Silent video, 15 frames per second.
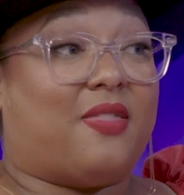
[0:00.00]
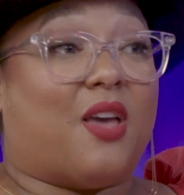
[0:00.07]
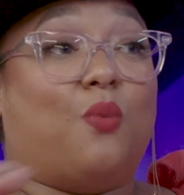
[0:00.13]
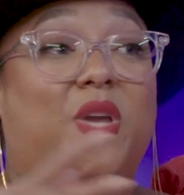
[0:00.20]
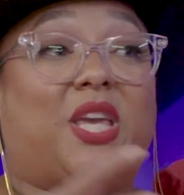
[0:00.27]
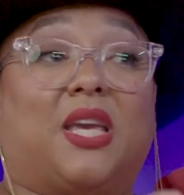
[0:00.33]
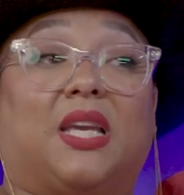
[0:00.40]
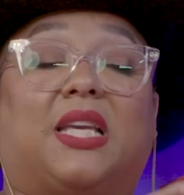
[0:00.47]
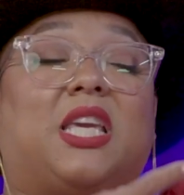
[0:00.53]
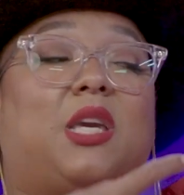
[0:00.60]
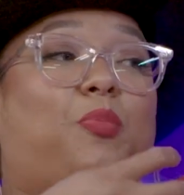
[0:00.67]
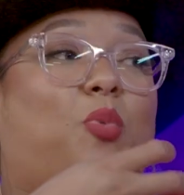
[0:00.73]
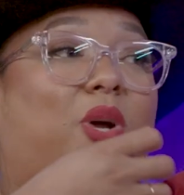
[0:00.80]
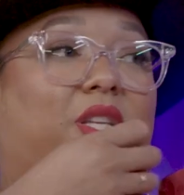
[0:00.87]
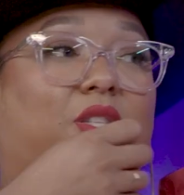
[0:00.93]
That we can
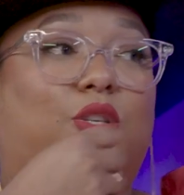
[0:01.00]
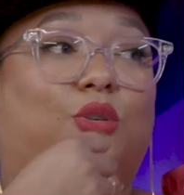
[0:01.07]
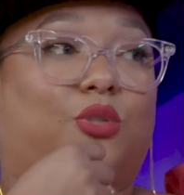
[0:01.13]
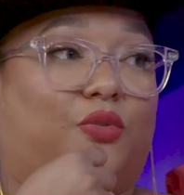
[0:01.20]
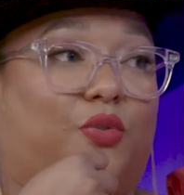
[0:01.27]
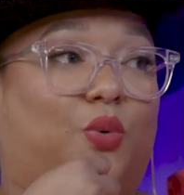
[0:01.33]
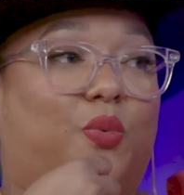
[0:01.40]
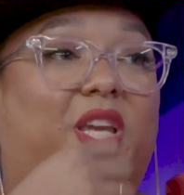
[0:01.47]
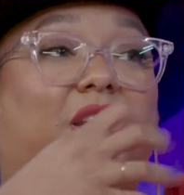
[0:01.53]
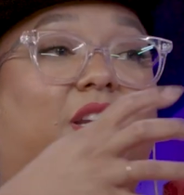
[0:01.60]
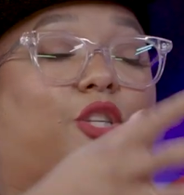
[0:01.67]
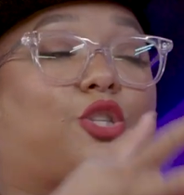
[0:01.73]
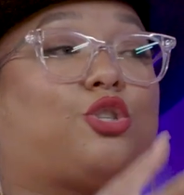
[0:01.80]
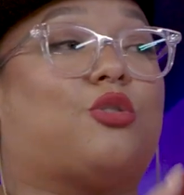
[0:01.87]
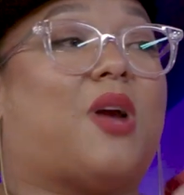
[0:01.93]
keep what is useful. We can
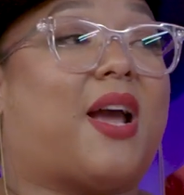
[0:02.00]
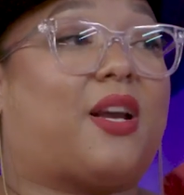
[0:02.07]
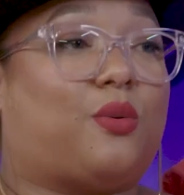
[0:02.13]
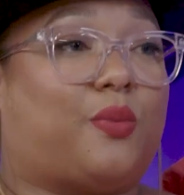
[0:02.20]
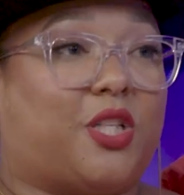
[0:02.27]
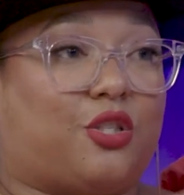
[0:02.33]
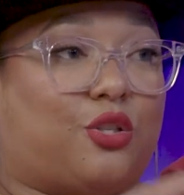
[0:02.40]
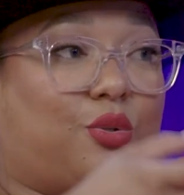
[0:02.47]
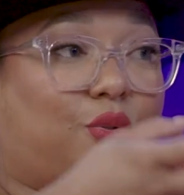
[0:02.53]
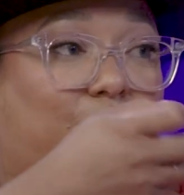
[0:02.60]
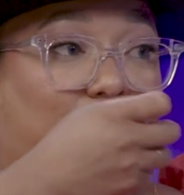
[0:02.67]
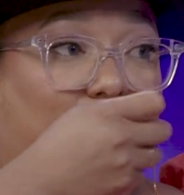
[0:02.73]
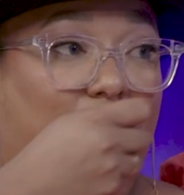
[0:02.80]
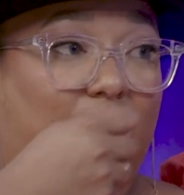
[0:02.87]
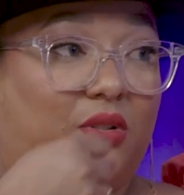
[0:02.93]
extract what is
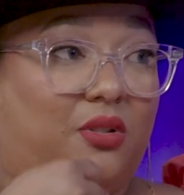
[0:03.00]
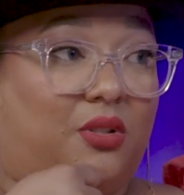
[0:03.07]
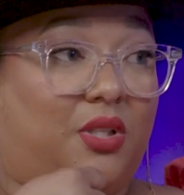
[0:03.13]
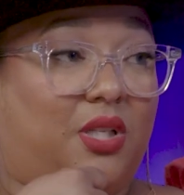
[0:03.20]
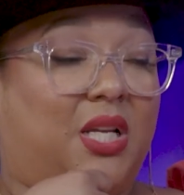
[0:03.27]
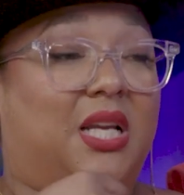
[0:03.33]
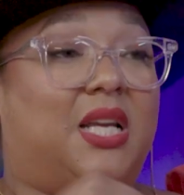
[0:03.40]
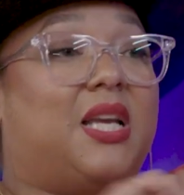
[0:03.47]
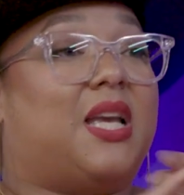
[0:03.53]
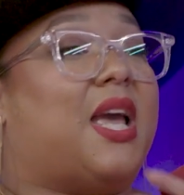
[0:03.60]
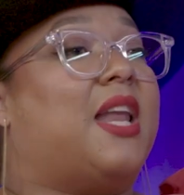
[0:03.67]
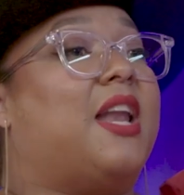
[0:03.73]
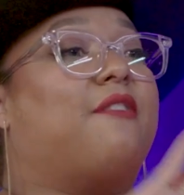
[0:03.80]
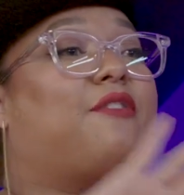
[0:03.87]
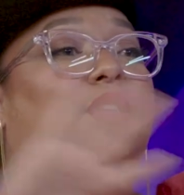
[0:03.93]
useful
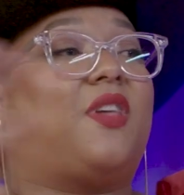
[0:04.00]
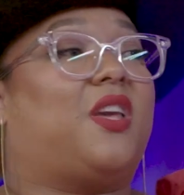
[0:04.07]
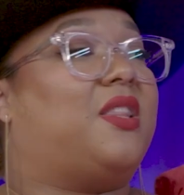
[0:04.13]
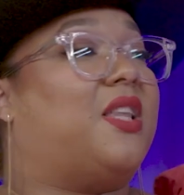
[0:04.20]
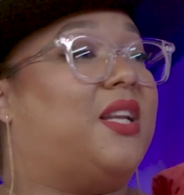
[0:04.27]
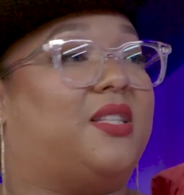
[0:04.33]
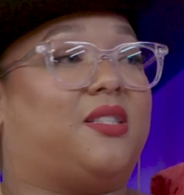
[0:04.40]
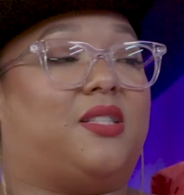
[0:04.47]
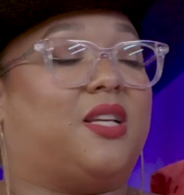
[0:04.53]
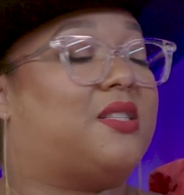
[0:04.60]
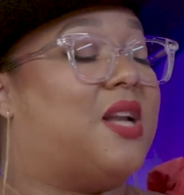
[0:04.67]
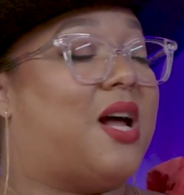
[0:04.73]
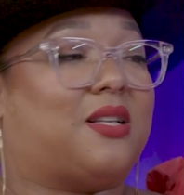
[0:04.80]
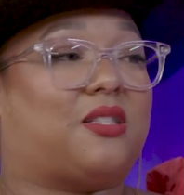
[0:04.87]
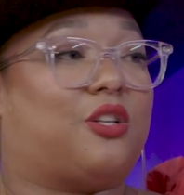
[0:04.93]
And everything that does
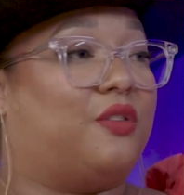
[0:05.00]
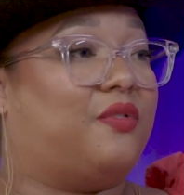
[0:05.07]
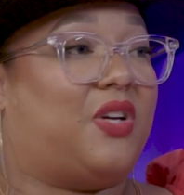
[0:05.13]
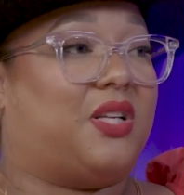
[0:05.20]
not serve